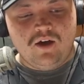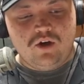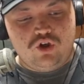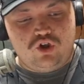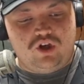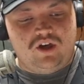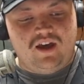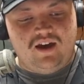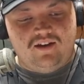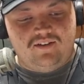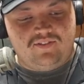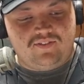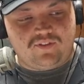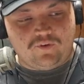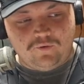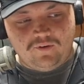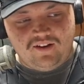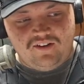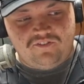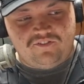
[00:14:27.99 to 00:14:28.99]
She had
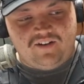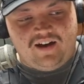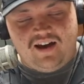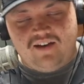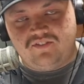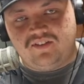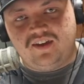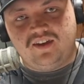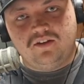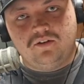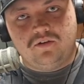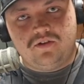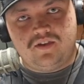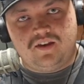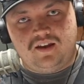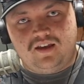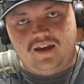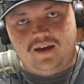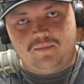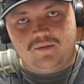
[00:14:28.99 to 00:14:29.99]
35 kills
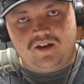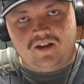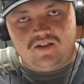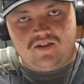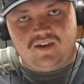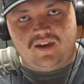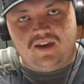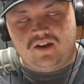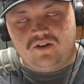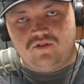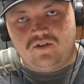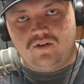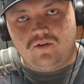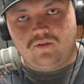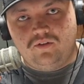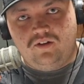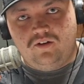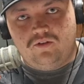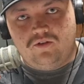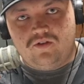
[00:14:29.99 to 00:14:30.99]
in a game against Kindred
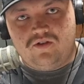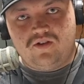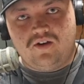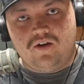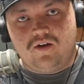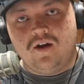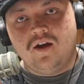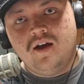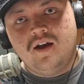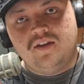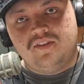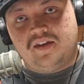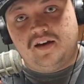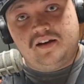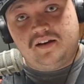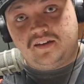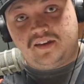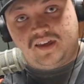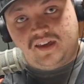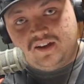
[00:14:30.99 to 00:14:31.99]
earlier this year.
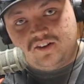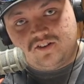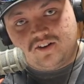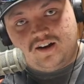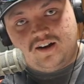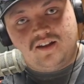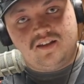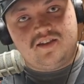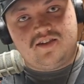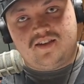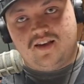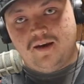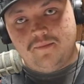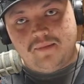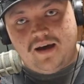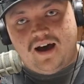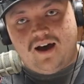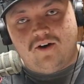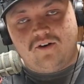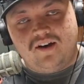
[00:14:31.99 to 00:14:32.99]
That Kindred
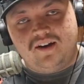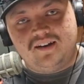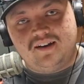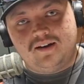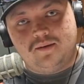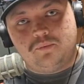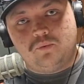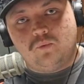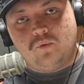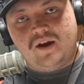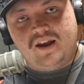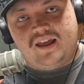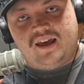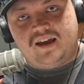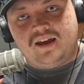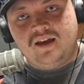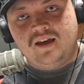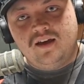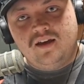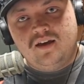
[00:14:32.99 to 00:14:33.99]
somehow ended up
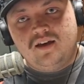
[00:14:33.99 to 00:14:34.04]
winning.